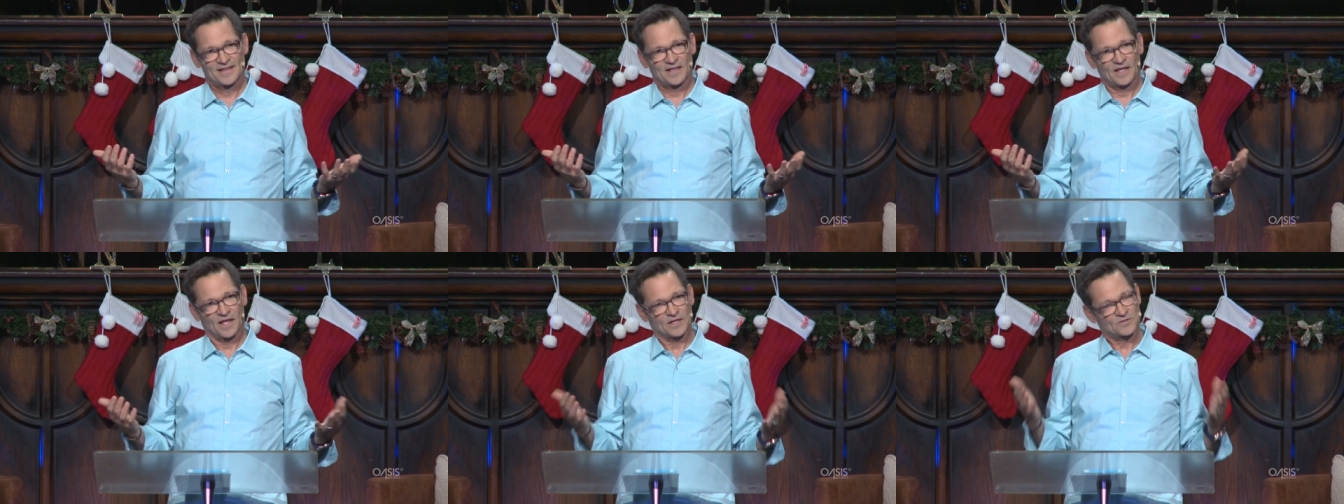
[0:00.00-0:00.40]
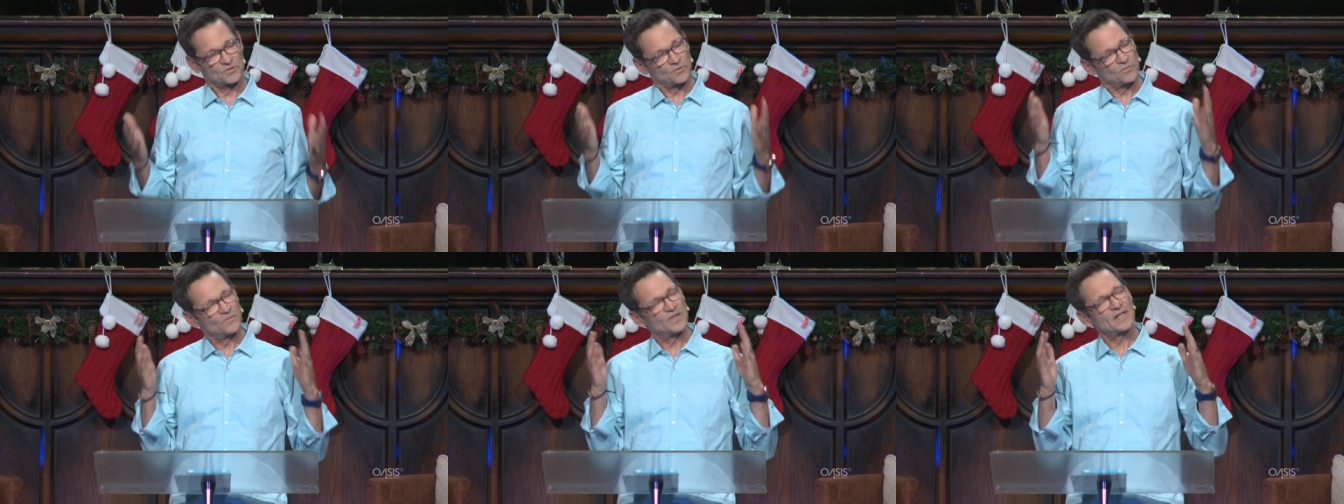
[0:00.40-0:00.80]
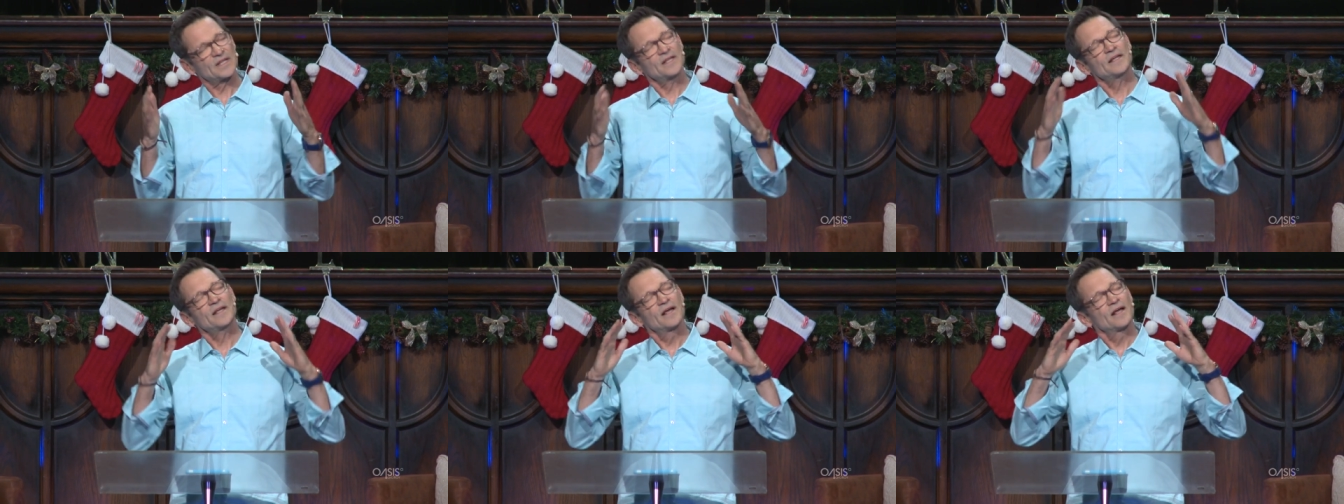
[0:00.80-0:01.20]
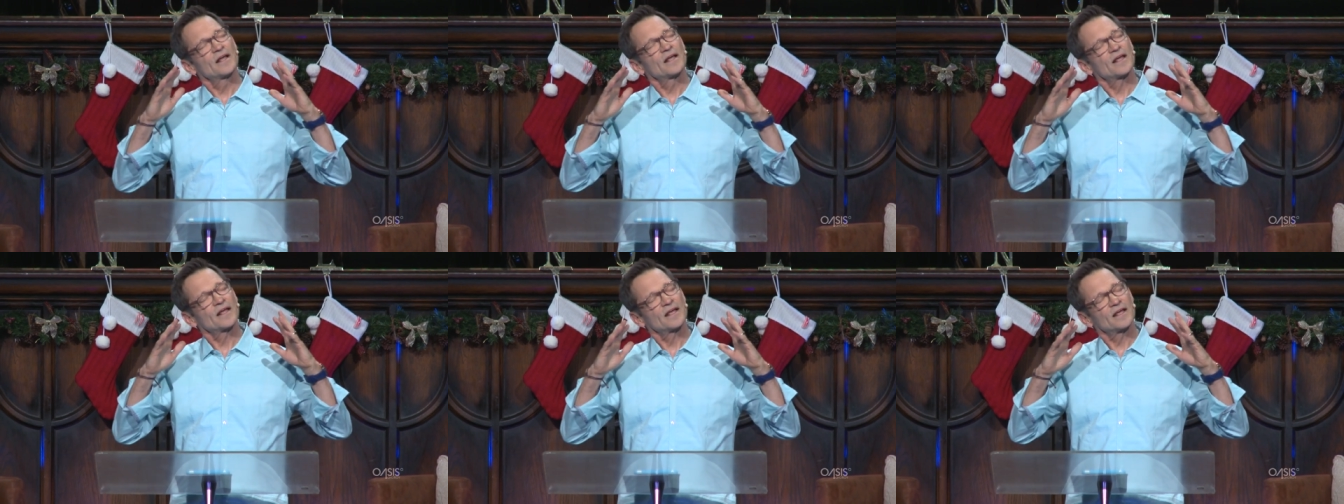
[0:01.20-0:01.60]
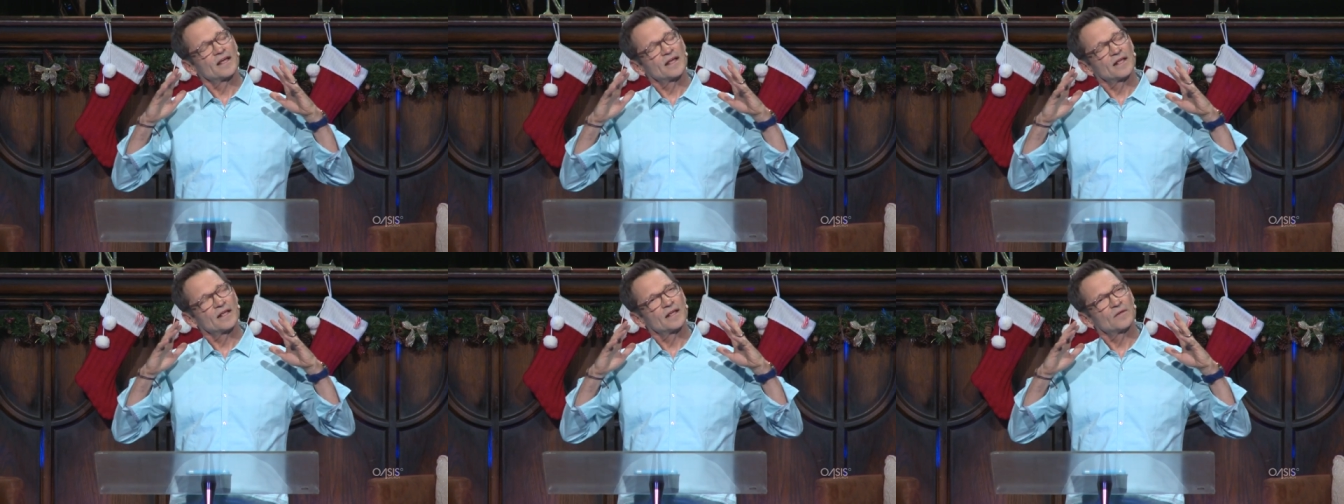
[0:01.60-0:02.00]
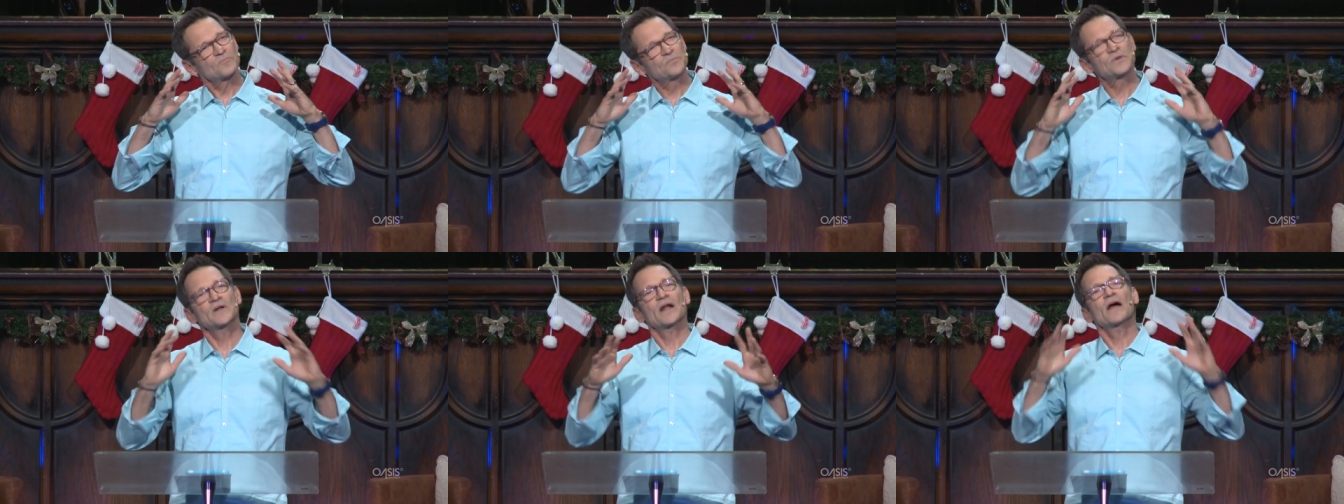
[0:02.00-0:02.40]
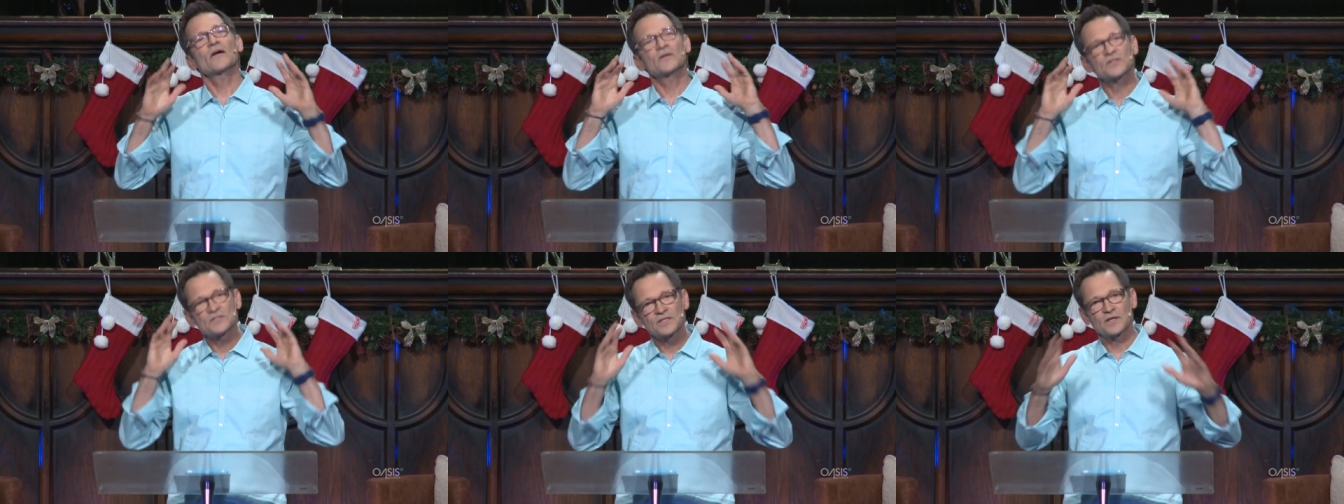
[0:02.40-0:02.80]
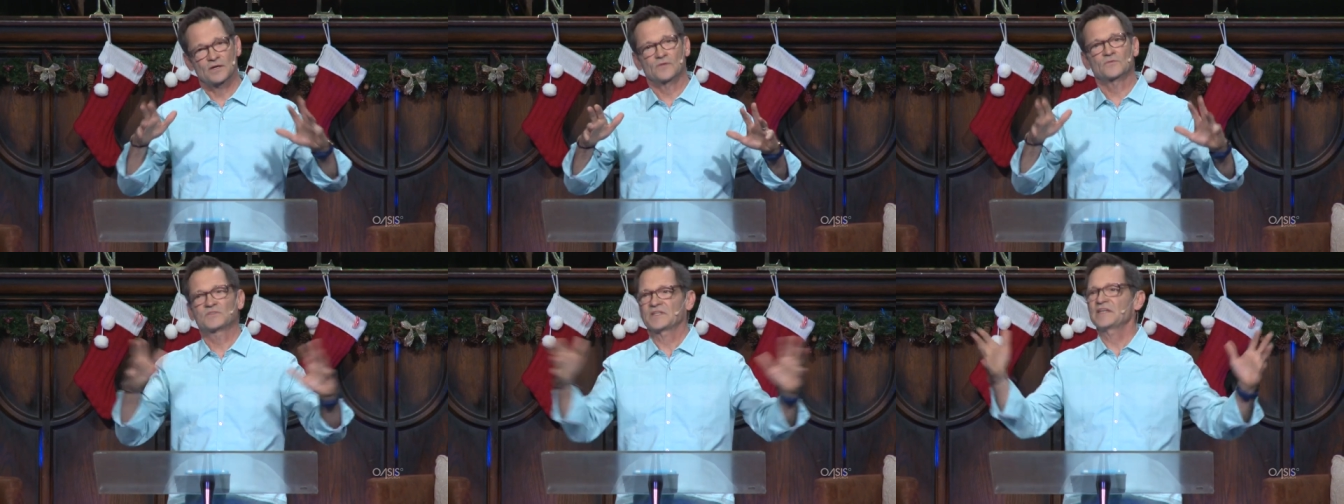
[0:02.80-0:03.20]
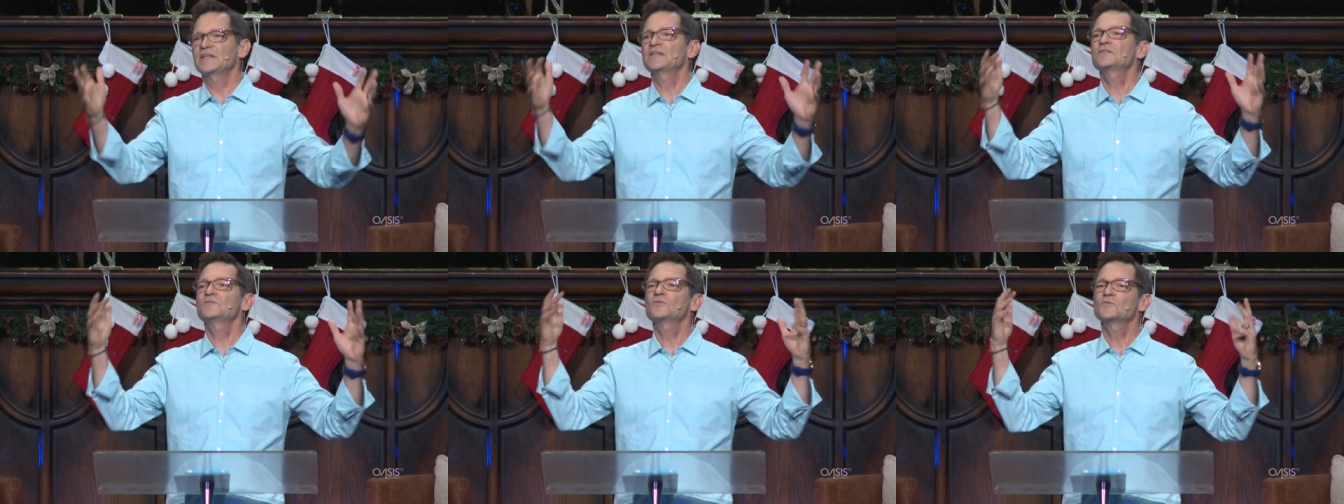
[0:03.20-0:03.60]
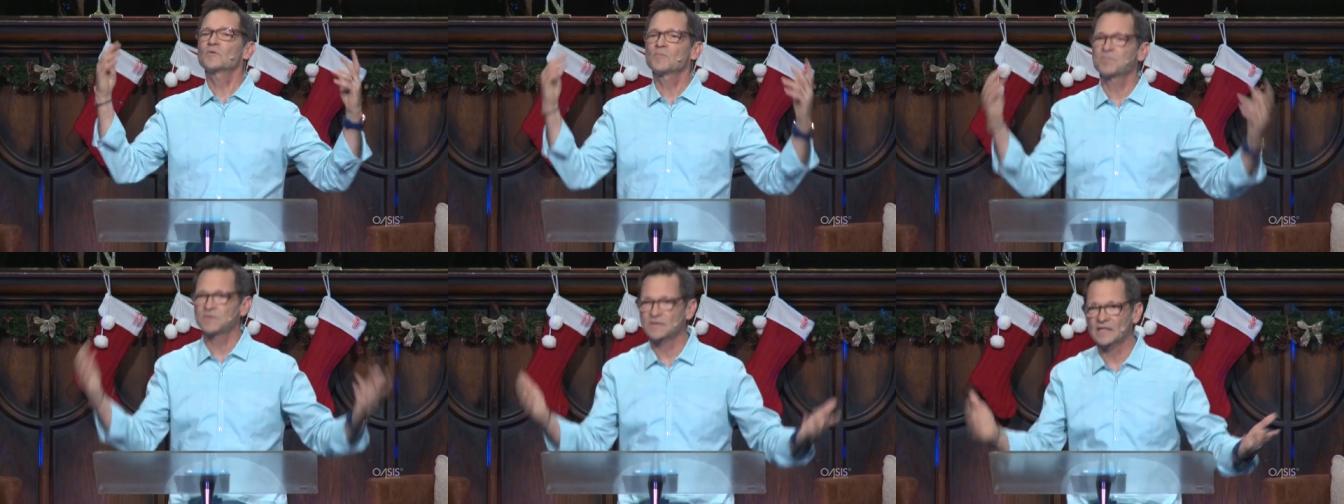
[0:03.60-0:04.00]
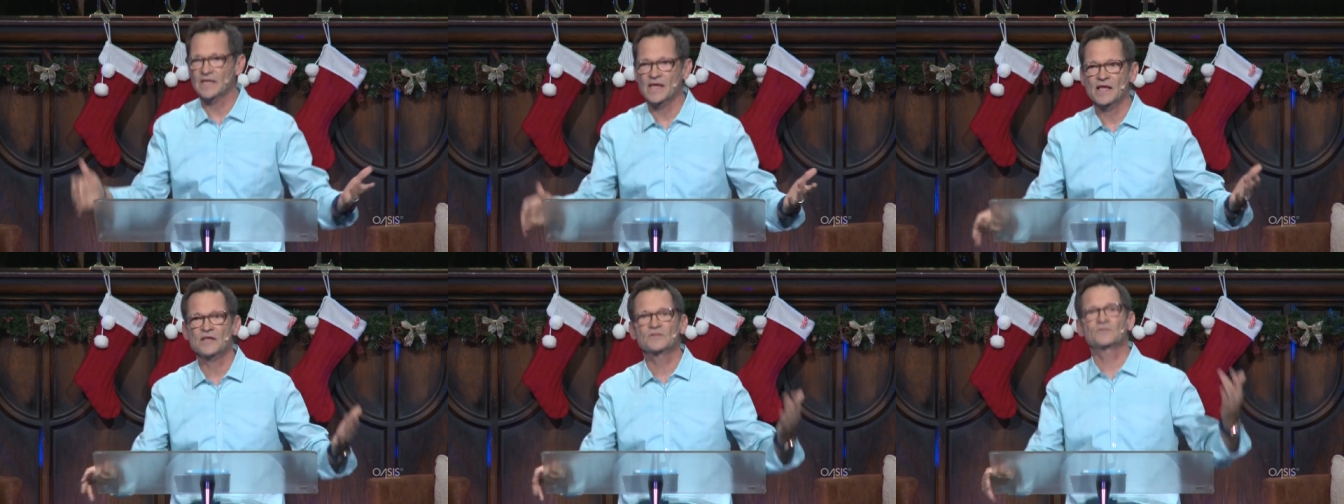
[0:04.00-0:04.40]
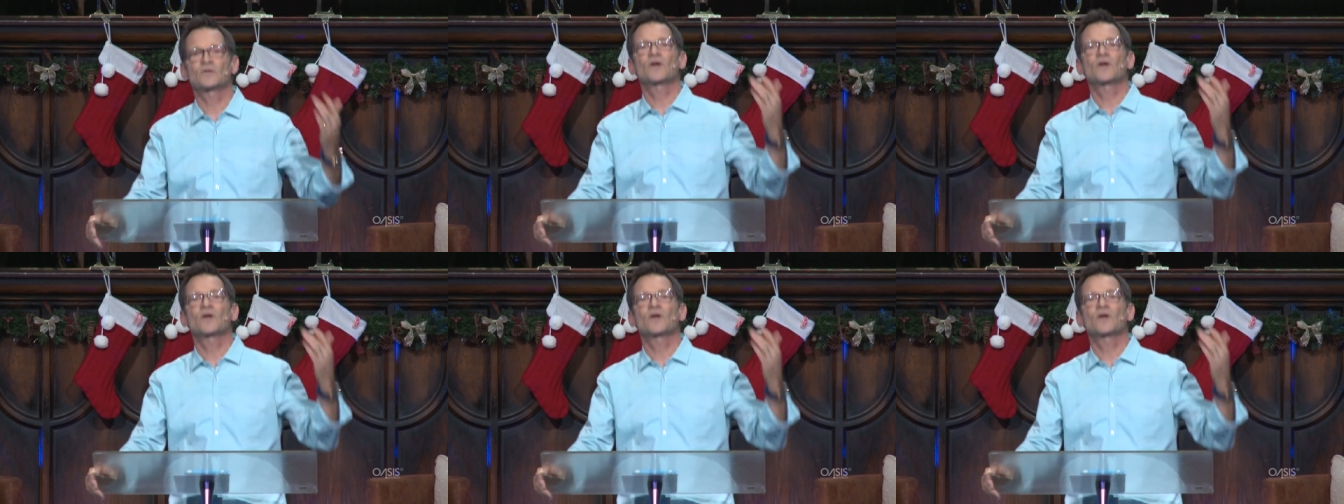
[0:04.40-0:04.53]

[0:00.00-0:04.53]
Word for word: And to really put ourselves into a place